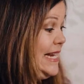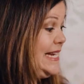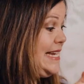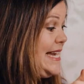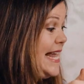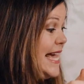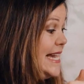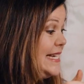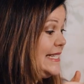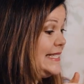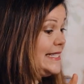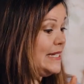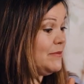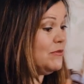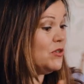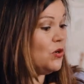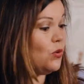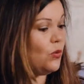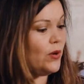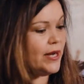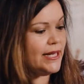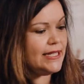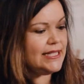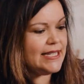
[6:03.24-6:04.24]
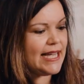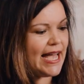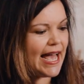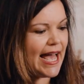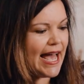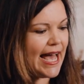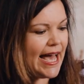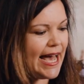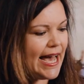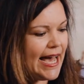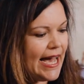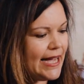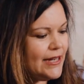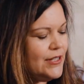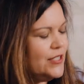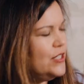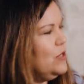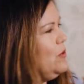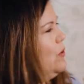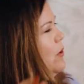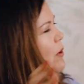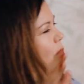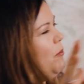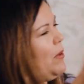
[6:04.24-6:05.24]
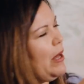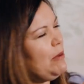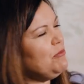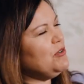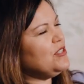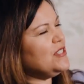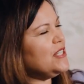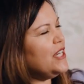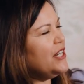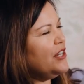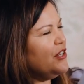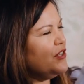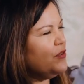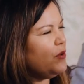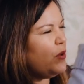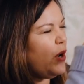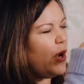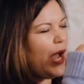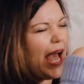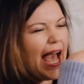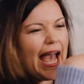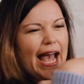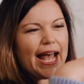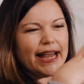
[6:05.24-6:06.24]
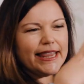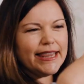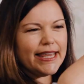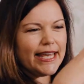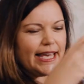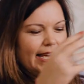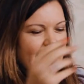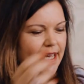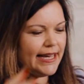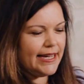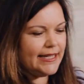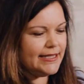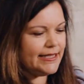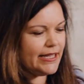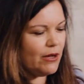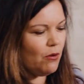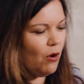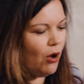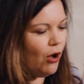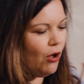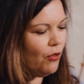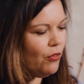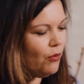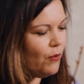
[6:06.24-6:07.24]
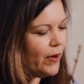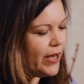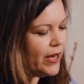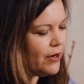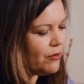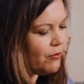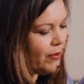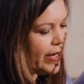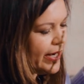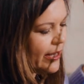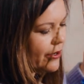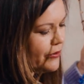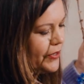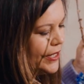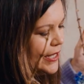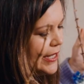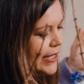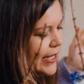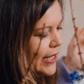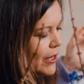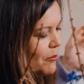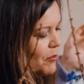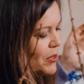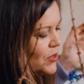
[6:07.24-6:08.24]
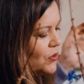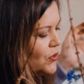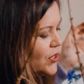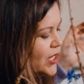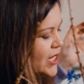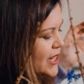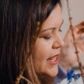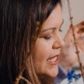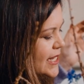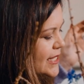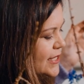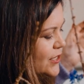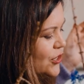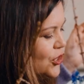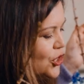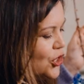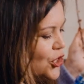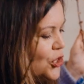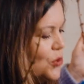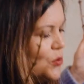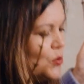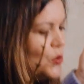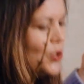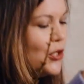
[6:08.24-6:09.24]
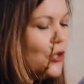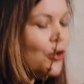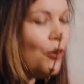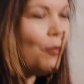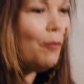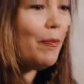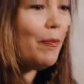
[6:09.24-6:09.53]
Next, I'm going to add, so I'm just gonna add the eggs, go all the way around, but look at these cute little